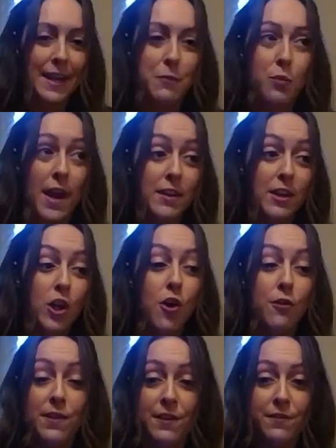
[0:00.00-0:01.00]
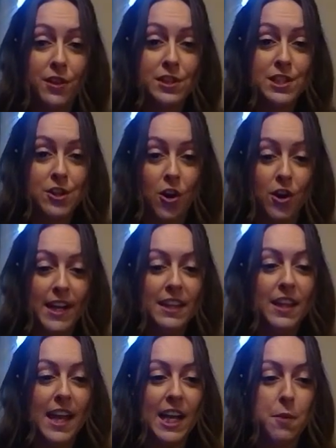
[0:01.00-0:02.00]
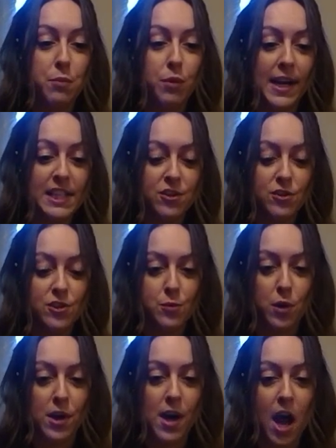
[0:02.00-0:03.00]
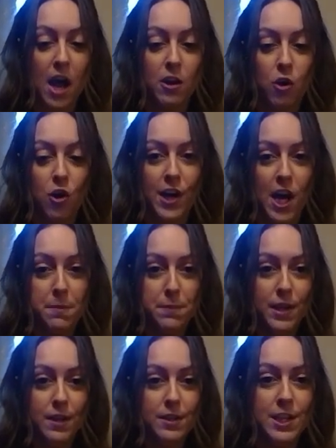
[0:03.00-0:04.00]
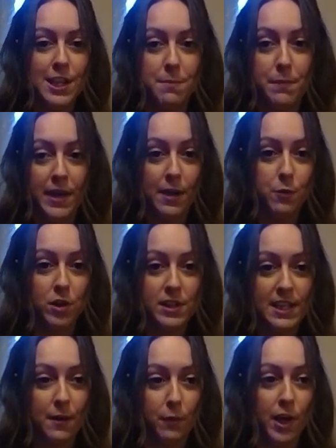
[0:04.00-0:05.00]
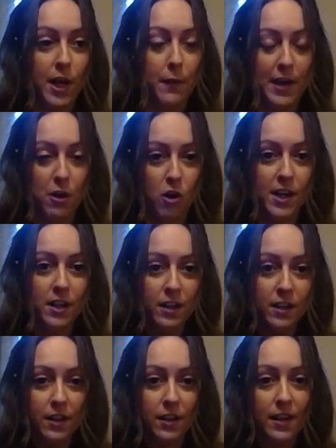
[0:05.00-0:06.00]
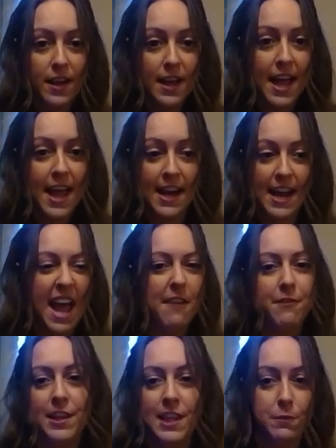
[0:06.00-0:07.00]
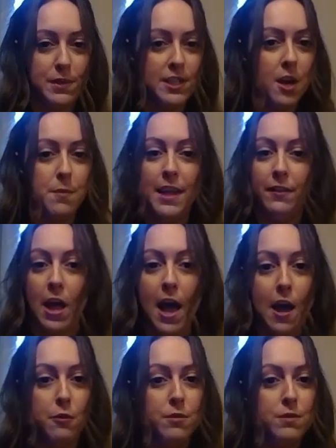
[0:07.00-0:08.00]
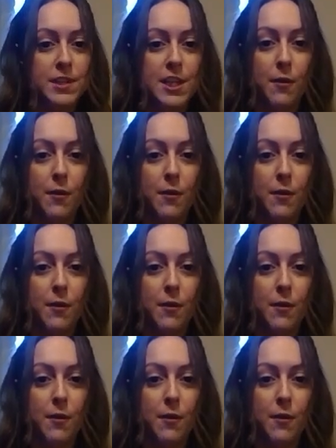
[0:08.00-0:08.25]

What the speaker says: when COVID first started, like appraisals were not caught up to the bidding wars that were going on, and everything was coming in low. So